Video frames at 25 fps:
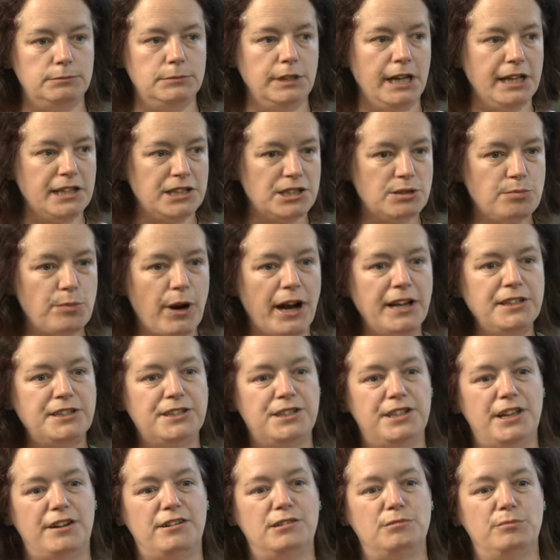
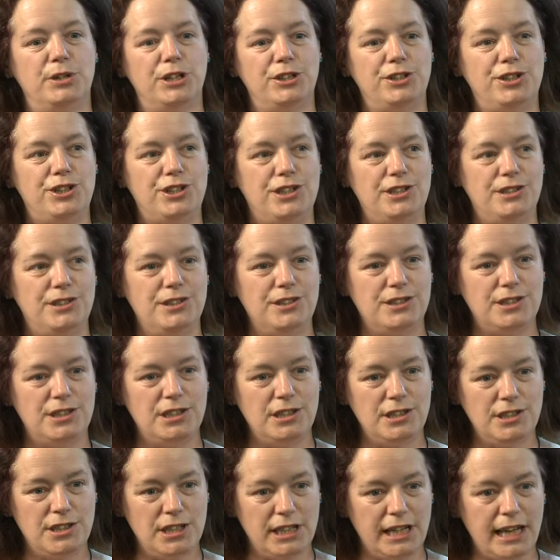express their emotions,
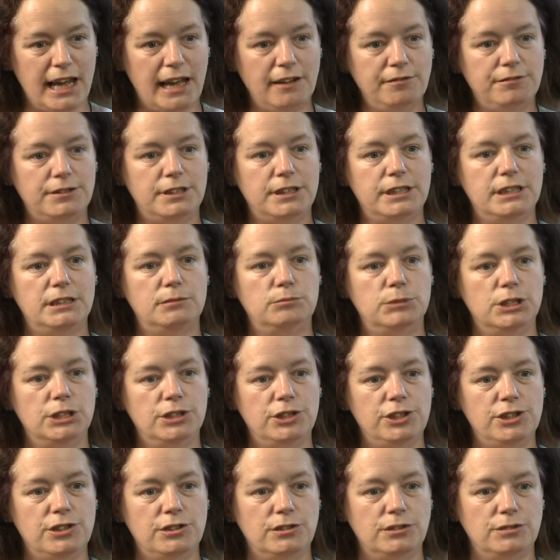to get very
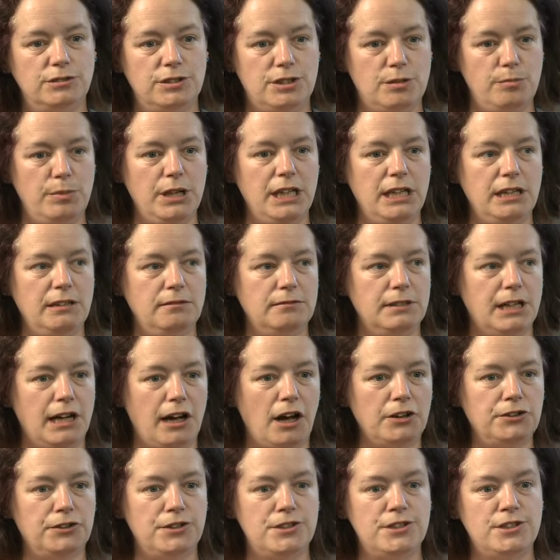emotional, to be
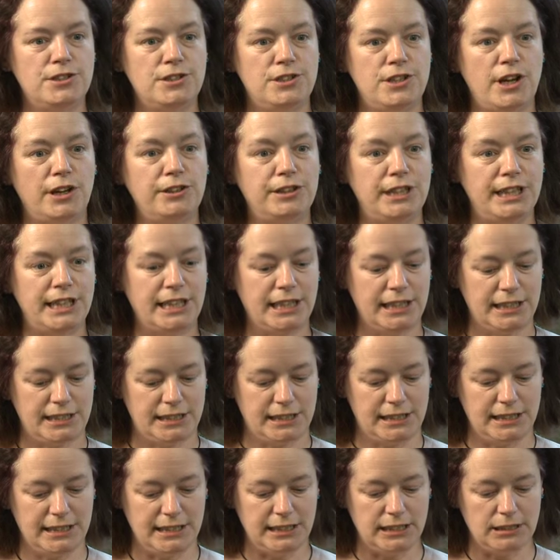
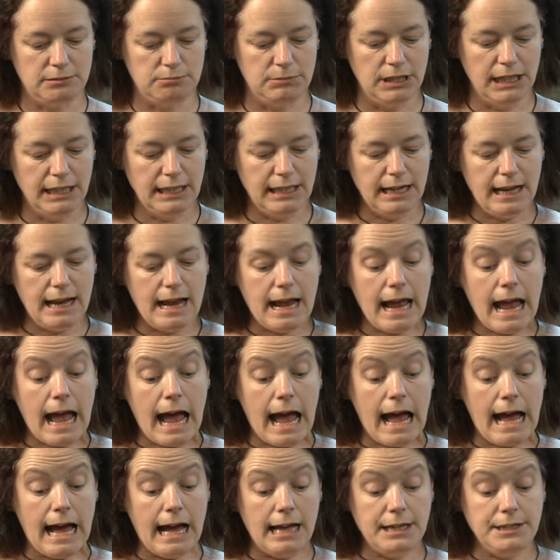unstoic.
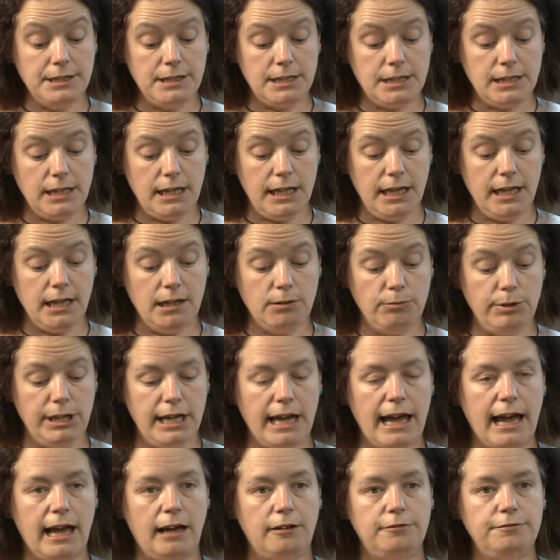And here we
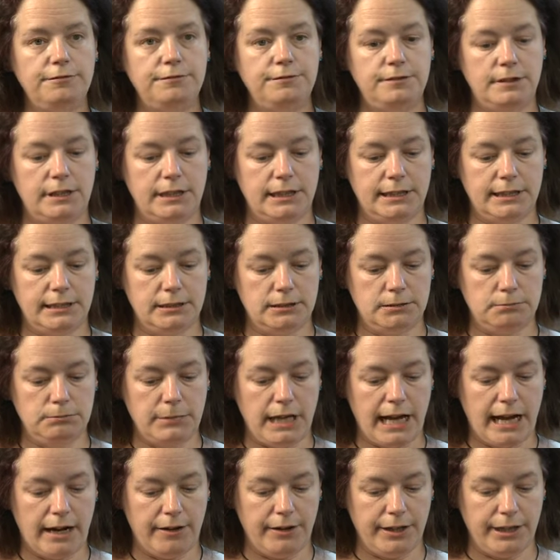have
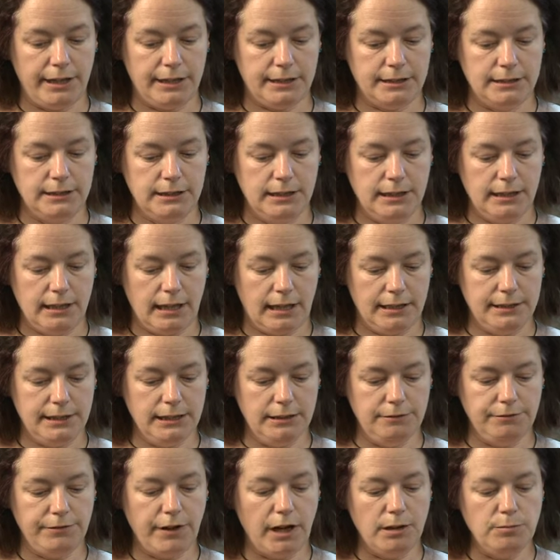Arria, I
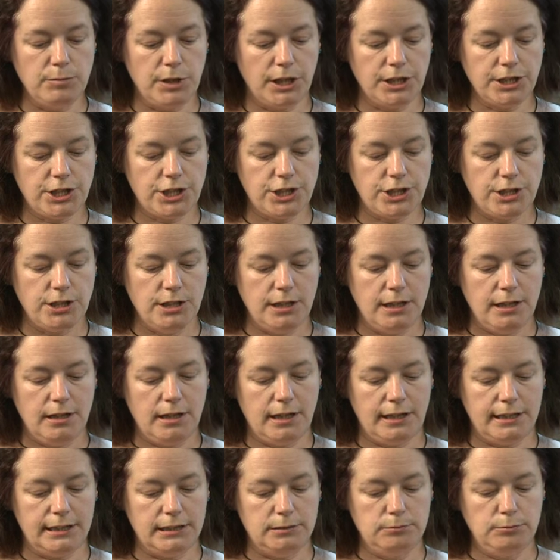think, very much
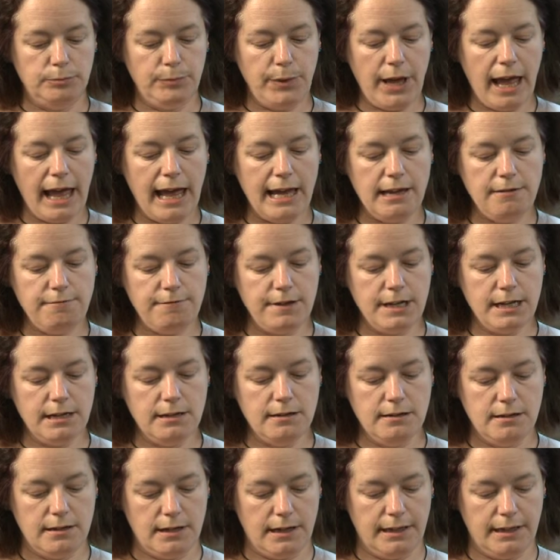behaving